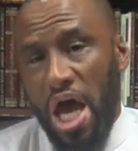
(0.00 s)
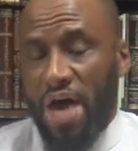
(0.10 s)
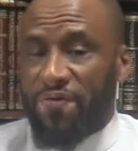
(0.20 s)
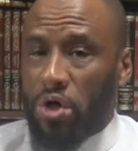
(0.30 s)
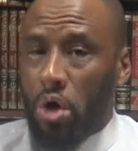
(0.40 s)

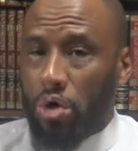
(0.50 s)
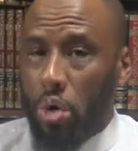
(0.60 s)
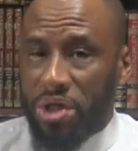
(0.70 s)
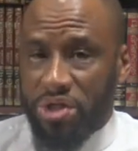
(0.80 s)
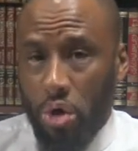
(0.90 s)
If you don't know
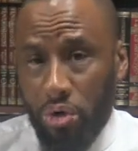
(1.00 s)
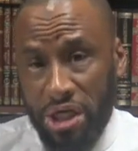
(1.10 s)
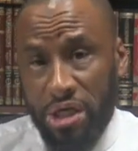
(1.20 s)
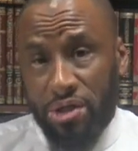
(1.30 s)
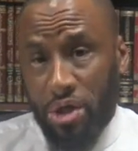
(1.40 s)
what
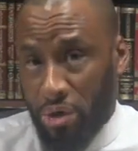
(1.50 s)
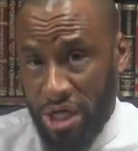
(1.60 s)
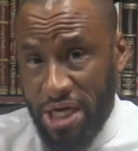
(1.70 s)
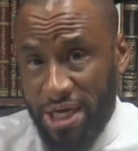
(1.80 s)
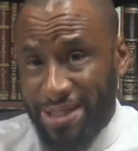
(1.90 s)

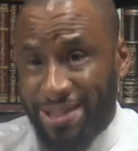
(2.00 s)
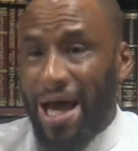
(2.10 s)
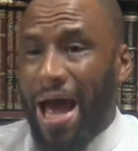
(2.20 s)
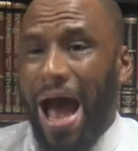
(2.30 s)
tawheed is,